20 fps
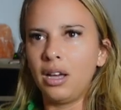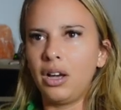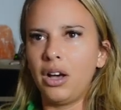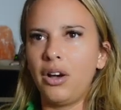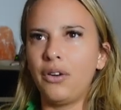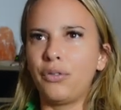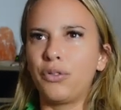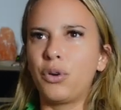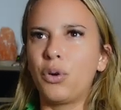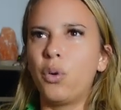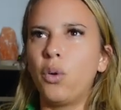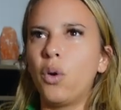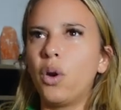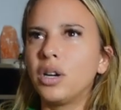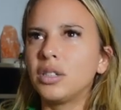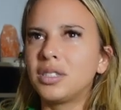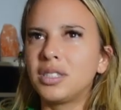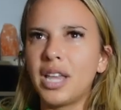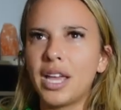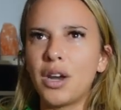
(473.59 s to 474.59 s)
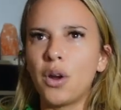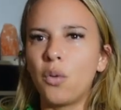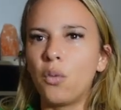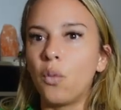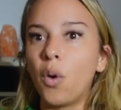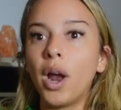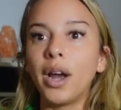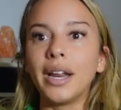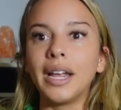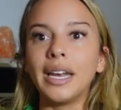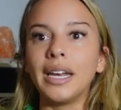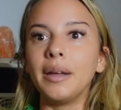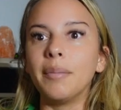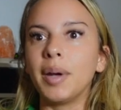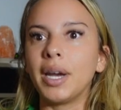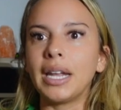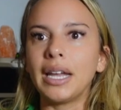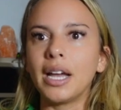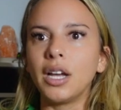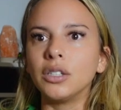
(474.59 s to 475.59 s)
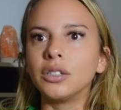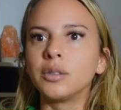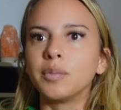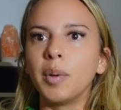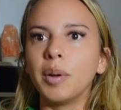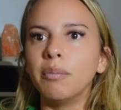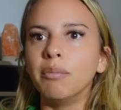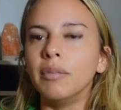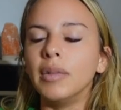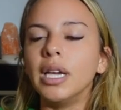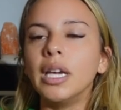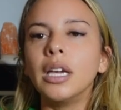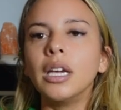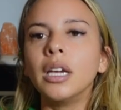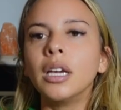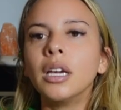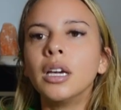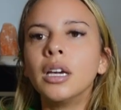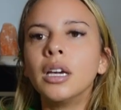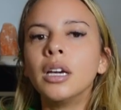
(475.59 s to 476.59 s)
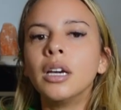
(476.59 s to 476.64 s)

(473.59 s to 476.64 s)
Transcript: Of course they don't want anybody else but me.